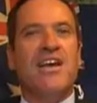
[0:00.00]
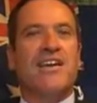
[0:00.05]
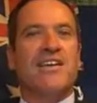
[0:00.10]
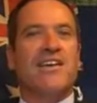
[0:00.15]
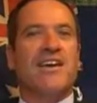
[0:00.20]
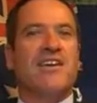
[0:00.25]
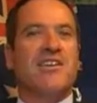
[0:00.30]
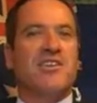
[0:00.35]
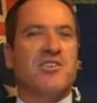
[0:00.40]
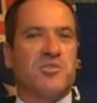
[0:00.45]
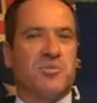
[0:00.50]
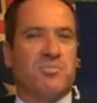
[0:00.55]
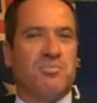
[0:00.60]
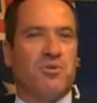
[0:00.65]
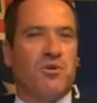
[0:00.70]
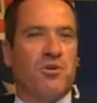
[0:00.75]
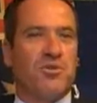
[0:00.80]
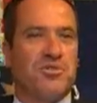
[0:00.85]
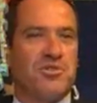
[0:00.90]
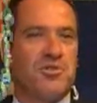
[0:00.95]
get your
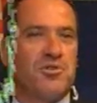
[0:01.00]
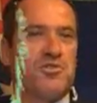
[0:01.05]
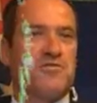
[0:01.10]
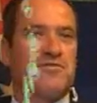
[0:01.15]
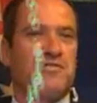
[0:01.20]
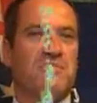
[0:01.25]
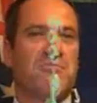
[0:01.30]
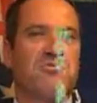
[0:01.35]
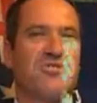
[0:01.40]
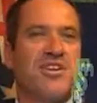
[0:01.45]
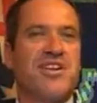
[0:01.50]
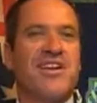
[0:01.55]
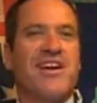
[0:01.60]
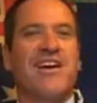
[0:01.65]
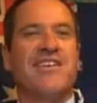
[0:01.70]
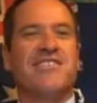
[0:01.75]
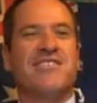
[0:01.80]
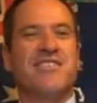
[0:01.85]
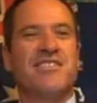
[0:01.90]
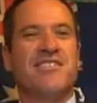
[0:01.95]
support tools from
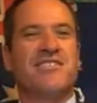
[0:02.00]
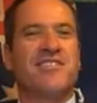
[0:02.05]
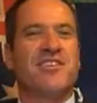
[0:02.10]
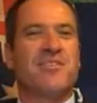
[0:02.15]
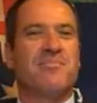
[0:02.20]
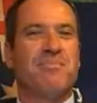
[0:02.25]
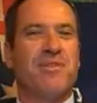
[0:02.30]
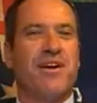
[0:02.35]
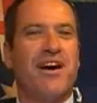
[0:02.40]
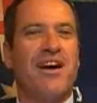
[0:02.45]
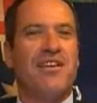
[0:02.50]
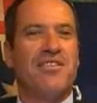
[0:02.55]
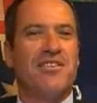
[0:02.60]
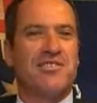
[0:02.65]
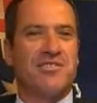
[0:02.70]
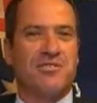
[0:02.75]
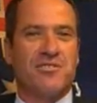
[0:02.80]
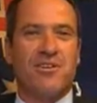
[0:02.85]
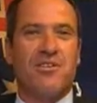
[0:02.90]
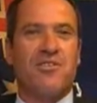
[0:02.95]

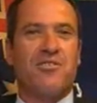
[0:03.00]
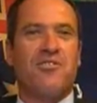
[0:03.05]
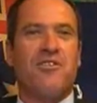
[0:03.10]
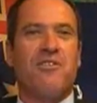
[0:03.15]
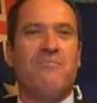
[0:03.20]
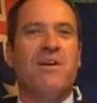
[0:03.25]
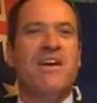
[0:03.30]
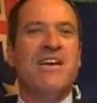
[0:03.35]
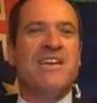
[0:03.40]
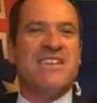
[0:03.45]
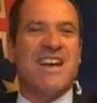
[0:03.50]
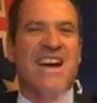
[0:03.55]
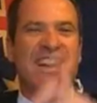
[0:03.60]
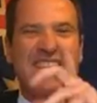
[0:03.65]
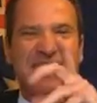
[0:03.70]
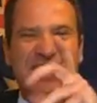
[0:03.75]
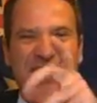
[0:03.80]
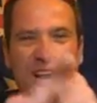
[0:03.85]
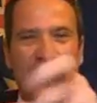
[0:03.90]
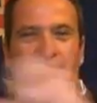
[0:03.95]
drinkactpartners.com,
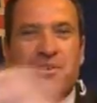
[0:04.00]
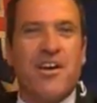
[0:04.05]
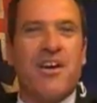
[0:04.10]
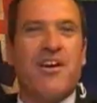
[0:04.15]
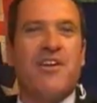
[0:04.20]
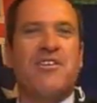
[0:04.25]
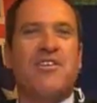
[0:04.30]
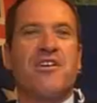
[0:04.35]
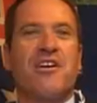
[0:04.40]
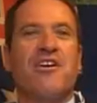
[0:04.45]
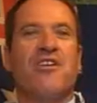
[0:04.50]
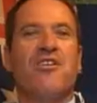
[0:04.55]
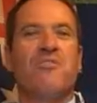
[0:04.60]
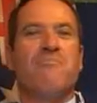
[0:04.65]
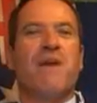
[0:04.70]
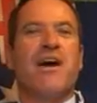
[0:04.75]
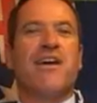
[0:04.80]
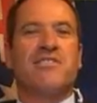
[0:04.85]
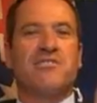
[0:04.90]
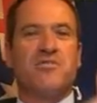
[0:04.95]
and go, go, go.
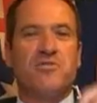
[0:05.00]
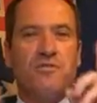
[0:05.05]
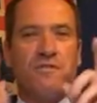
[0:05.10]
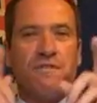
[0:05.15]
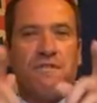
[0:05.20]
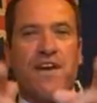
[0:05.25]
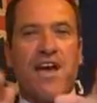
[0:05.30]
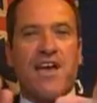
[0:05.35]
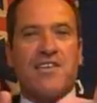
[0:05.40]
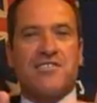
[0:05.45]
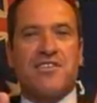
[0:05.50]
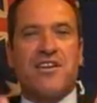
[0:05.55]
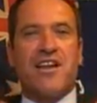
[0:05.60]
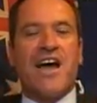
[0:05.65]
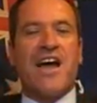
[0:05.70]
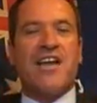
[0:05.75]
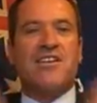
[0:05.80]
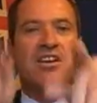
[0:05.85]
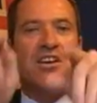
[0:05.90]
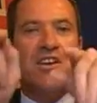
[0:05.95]
Make
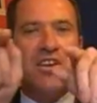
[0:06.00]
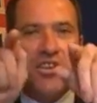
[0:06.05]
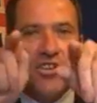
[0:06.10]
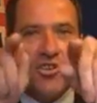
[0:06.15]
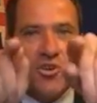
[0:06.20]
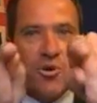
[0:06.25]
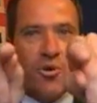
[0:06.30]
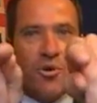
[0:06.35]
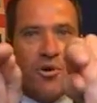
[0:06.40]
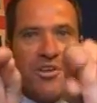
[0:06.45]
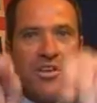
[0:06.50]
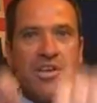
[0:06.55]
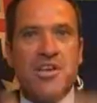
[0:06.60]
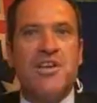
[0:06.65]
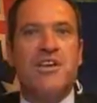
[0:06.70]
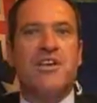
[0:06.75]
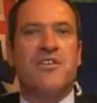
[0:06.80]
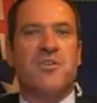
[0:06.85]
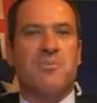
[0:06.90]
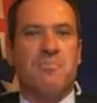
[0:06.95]
2008 your
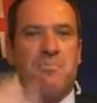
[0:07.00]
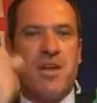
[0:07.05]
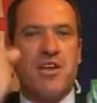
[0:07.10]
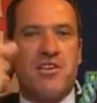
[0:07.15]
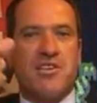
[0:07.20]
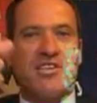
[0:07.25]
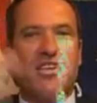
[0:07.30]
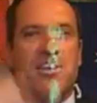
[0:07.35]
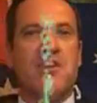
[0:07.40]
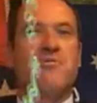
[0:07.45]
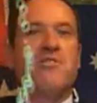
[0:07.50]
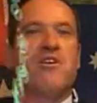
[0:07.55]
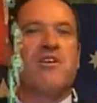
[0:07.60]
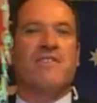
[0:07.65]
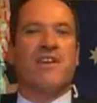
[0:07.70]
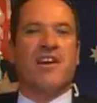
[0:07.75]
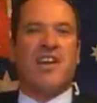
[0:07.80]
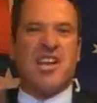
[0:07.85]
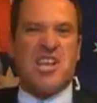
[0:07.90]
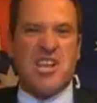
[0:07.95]
year, the best year
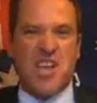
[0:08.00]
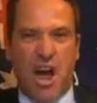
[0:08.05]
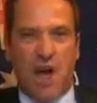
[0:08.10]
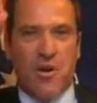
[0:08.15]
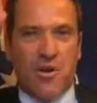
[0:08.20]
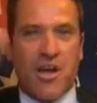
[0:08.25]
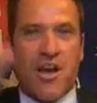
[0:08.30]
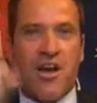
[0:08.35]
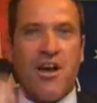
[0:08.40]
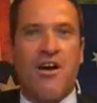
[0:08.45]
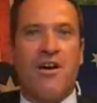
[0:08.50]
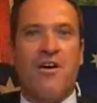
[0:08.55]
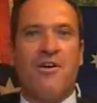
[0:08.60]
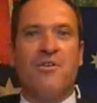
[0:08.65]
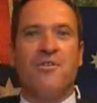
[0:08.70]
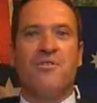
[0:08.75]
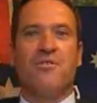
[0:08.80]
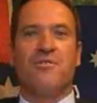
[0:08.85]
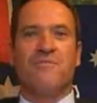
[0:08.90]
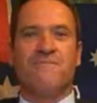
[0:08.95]
ever. Go,
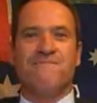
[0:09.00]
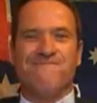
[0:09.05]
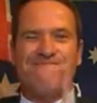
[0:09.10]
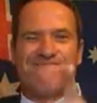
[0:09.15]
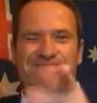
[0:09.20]
go.